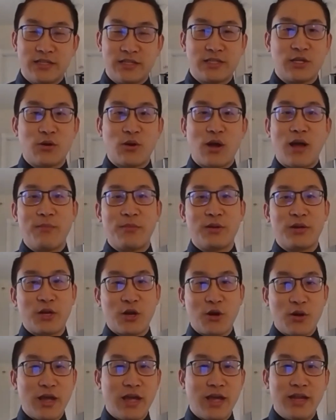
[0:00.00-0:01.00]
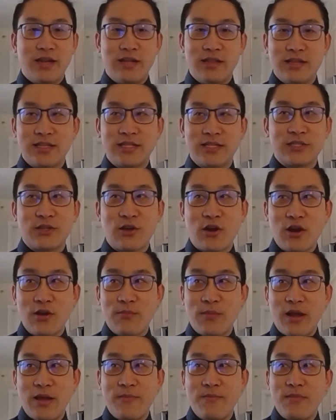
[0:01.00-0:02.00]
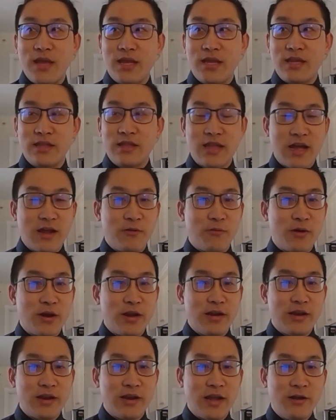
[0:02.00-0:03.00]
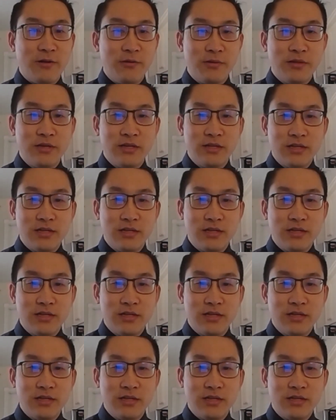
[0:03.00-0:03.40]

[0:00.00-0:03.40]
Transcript: So I'm gonna go ahead and let's start by making that right now.